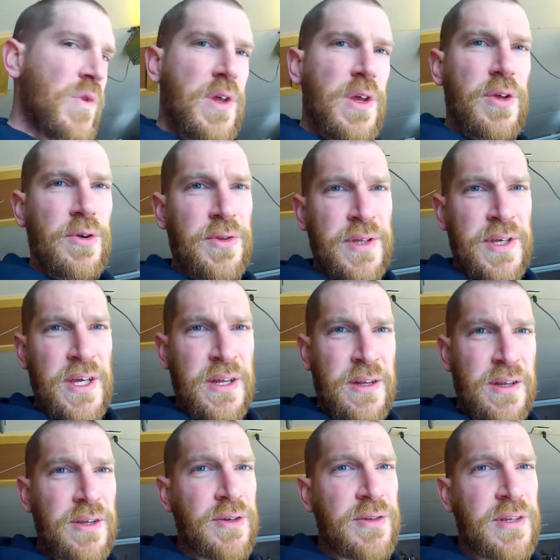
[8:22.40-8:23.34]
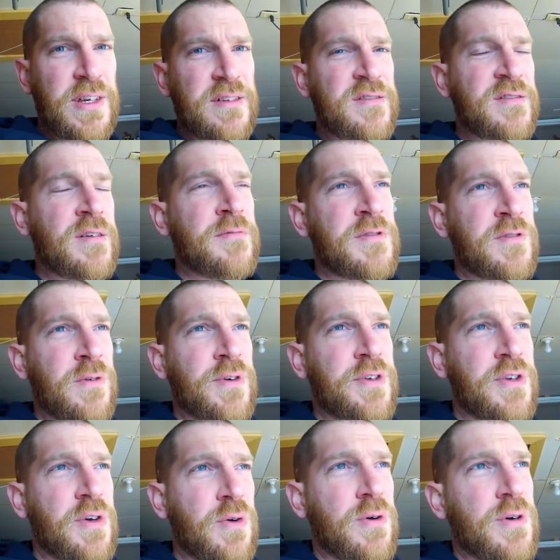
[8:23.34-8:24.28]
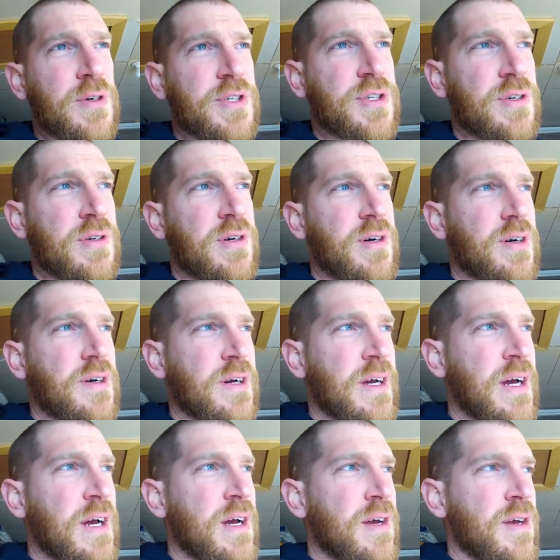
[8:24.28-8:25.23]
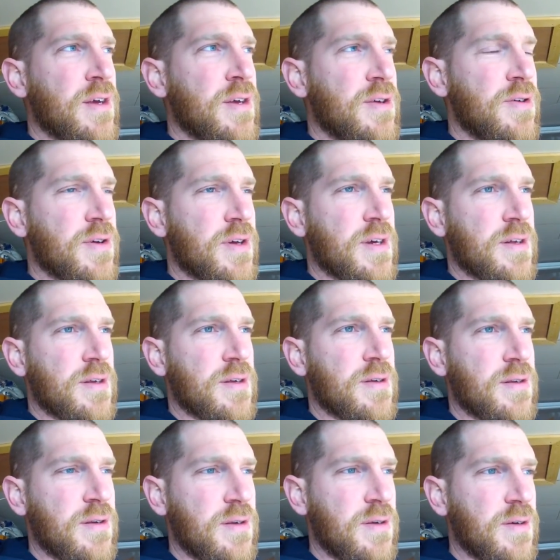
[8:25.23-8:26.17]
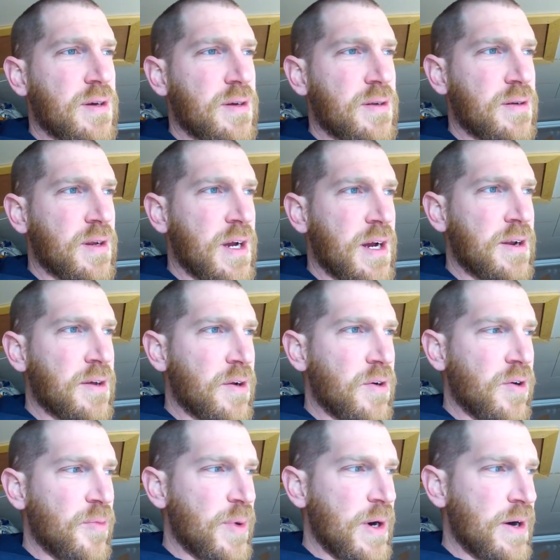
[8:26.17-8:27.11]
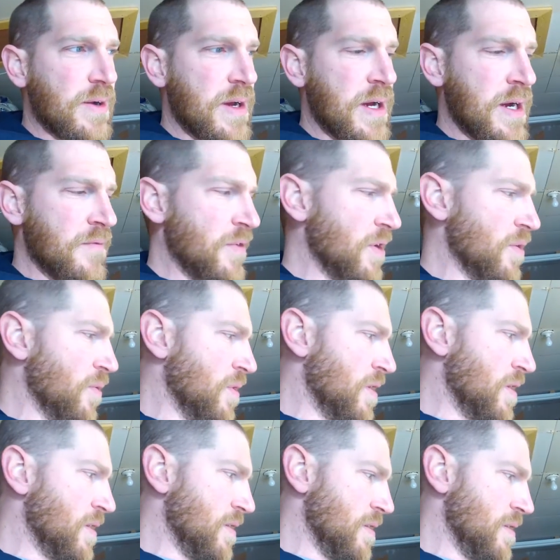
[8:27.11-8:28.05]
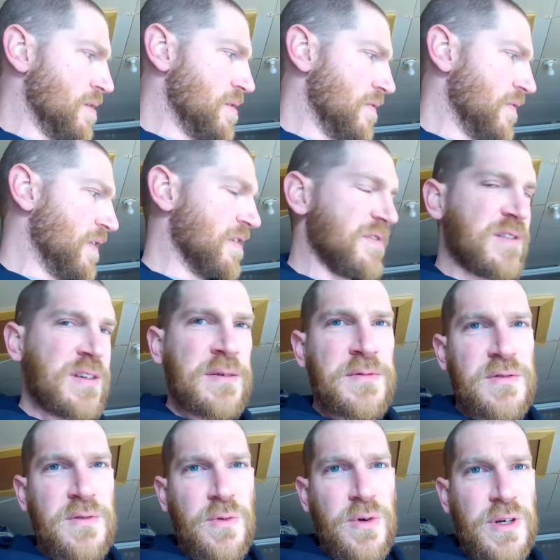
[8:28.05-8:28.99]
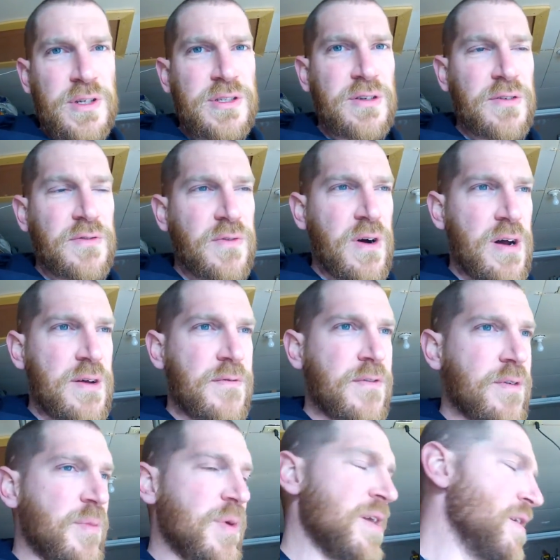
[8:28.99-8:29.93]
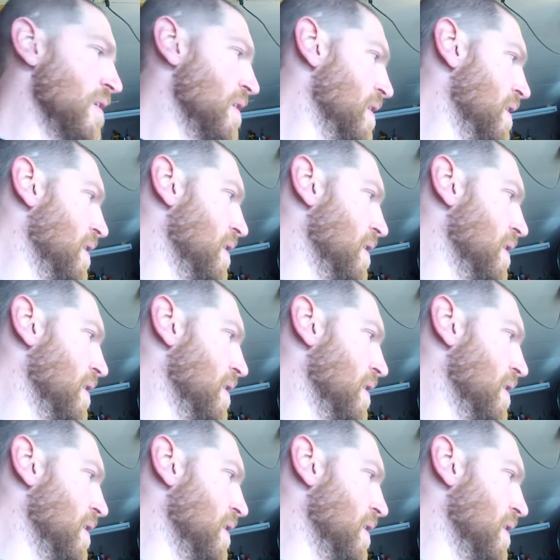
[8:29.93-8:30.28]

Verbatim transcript: You'll need you'll need some sort of torch. Uh, you can you can kind of go about it however you want. Uh, this seems to work just fine for me.